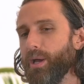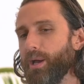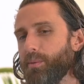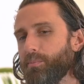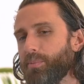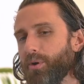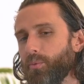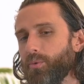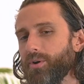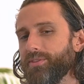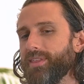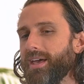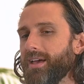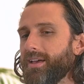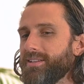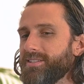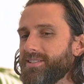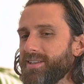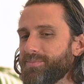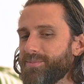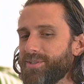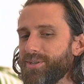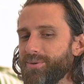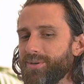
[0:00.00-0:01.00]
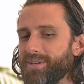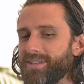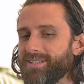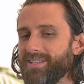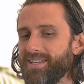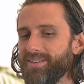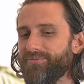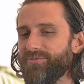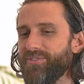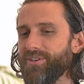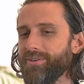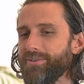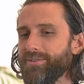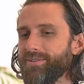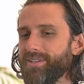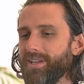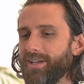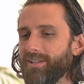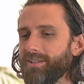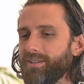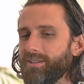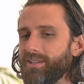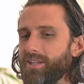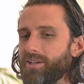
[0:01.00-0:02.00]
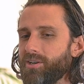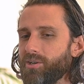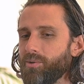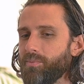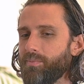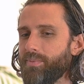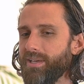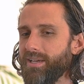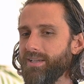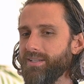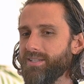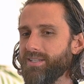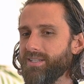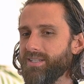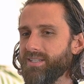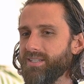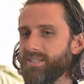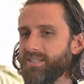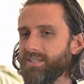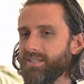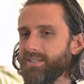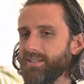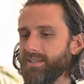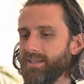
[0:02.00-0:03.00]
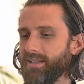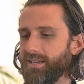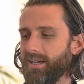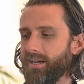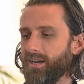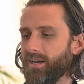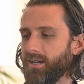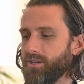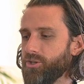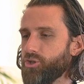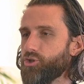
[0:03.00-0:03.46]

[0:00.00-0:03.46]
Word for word: But what that ends up doing is it feels a little bit uh,